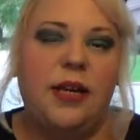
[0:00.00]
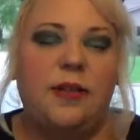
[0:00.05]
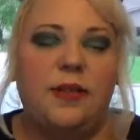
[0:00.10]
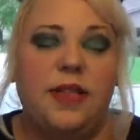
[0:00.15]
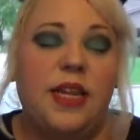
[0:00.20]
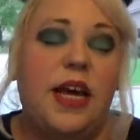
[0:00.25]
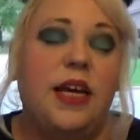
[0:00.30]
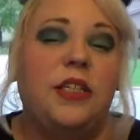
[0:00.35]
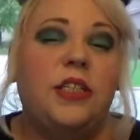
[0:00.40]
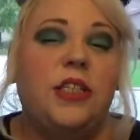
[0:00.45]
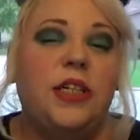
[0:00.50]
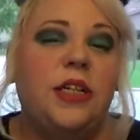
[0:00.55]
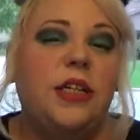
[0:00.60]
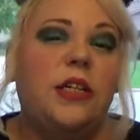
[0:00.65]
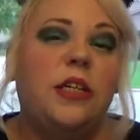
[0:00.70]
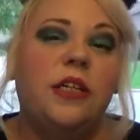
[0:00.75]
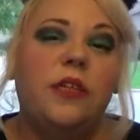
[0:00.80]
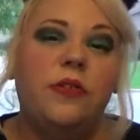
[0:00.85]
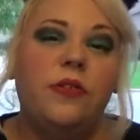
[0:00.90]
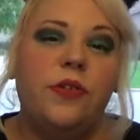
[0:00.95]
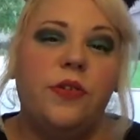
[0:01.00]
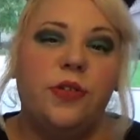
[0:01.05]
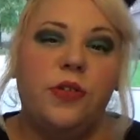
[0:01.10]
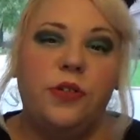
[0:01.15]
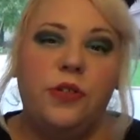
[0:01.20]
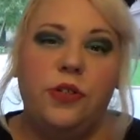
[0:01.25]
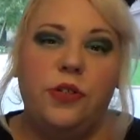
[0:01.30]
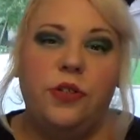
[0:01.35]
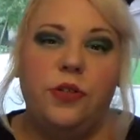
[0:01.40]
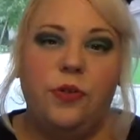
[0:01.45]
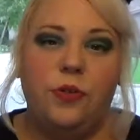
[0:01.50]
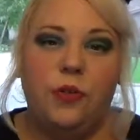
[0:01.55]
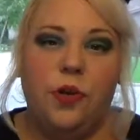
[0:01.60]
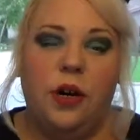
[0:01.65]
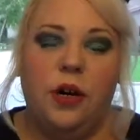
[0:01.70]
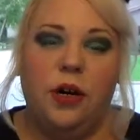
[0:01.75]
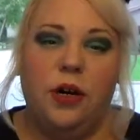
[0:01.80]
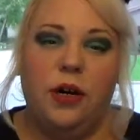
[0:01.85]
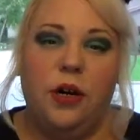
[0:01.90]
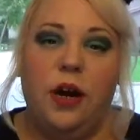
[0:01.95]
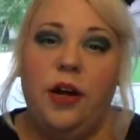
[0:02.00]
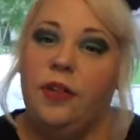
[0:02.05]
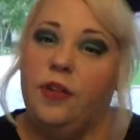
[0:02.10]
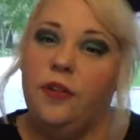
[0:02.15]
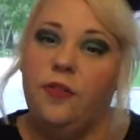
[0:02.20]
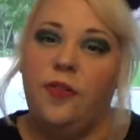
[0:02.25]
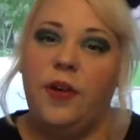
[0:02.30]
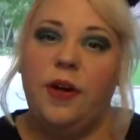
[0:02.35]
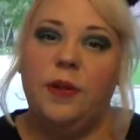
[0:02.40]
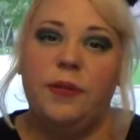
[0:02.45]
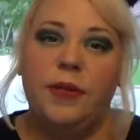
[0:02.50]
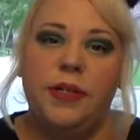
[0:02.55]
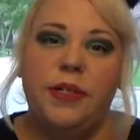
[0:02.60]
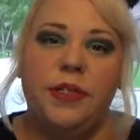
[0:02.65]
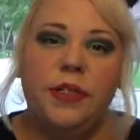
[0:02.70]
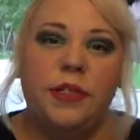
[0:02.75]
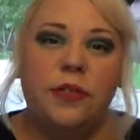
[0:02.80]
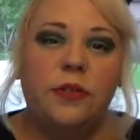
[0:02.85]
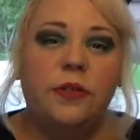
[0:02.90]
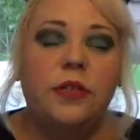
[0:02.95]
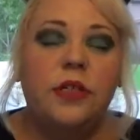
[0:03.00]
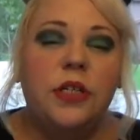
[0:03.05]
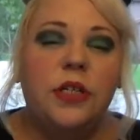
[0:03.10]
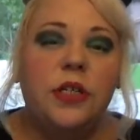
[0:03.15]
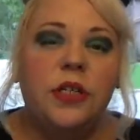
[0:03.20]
It was actually closer to our other family too,